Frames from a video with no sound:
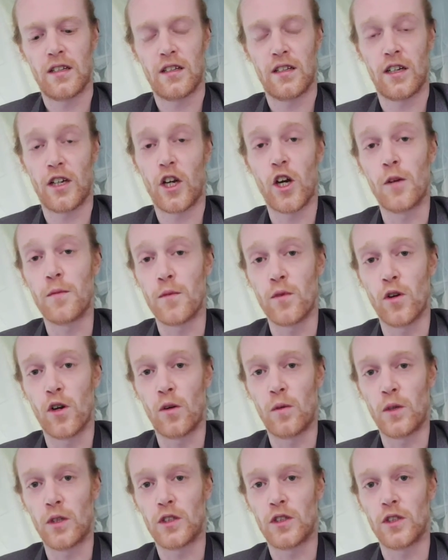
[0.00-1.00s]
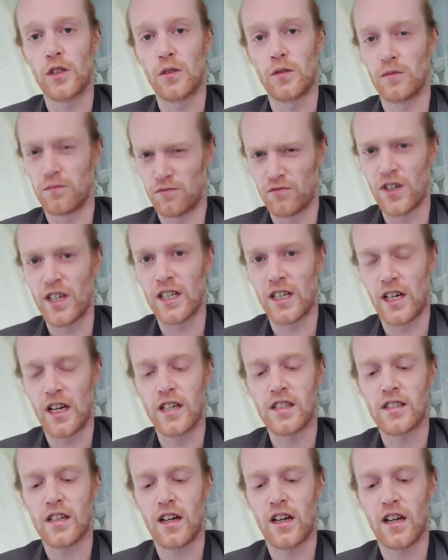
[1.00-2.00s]
And uh, I hope you all will too. Really
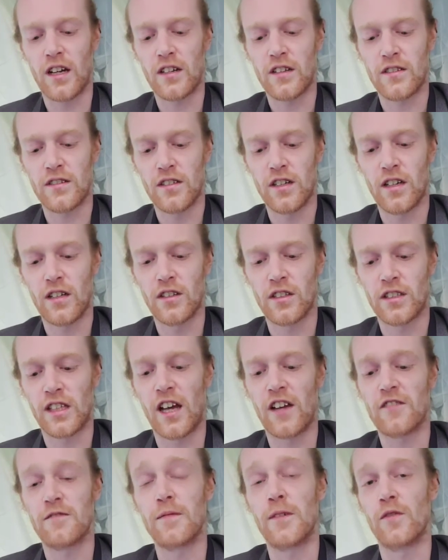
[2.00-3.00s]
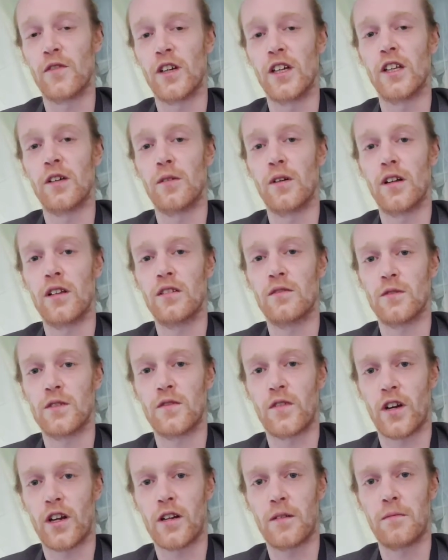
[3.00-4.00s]
nice guy, uh, looked after me really well, was
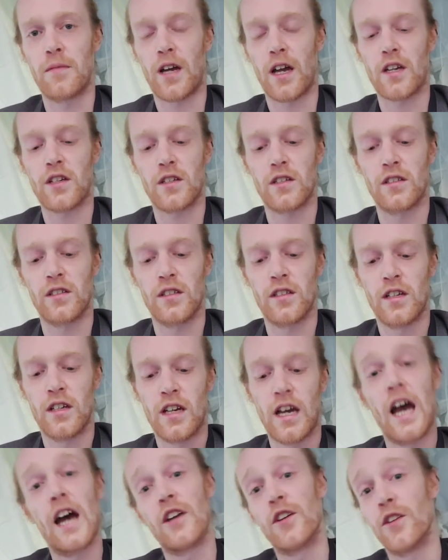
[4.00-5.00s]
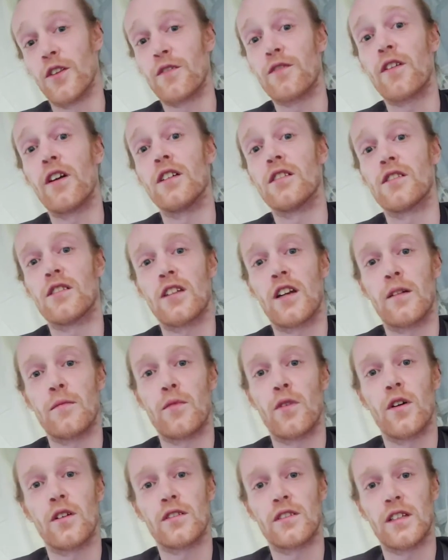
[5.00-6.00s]
very compassionate, and to the friends that I
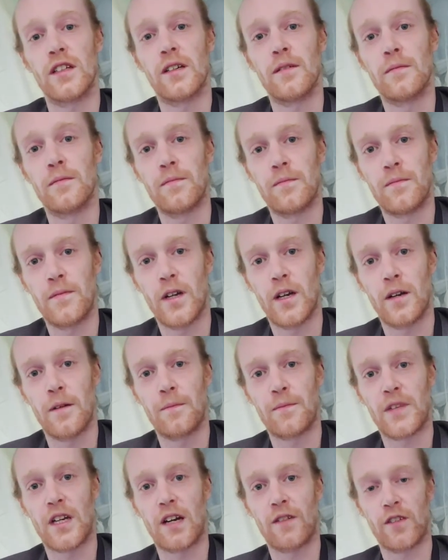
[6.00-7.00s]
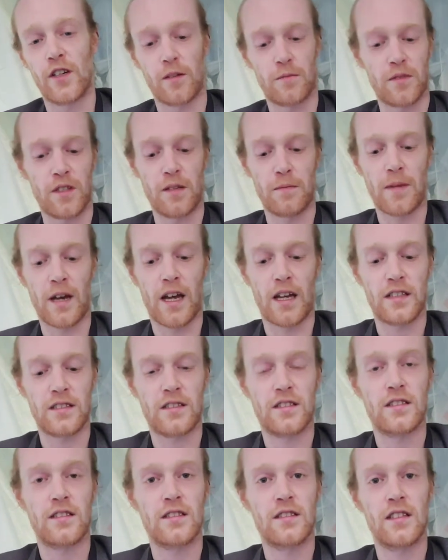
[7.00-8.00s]
brought to him, um, that I've helped in the
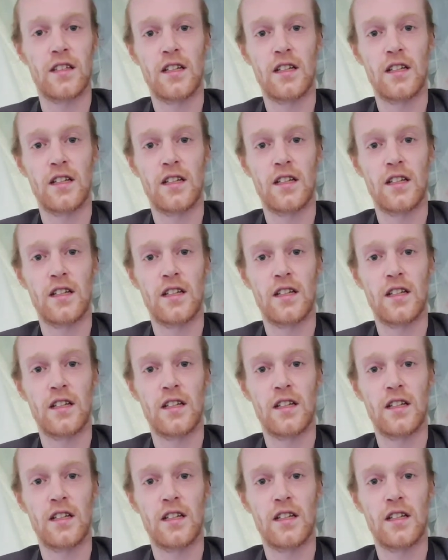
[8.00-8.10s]
past,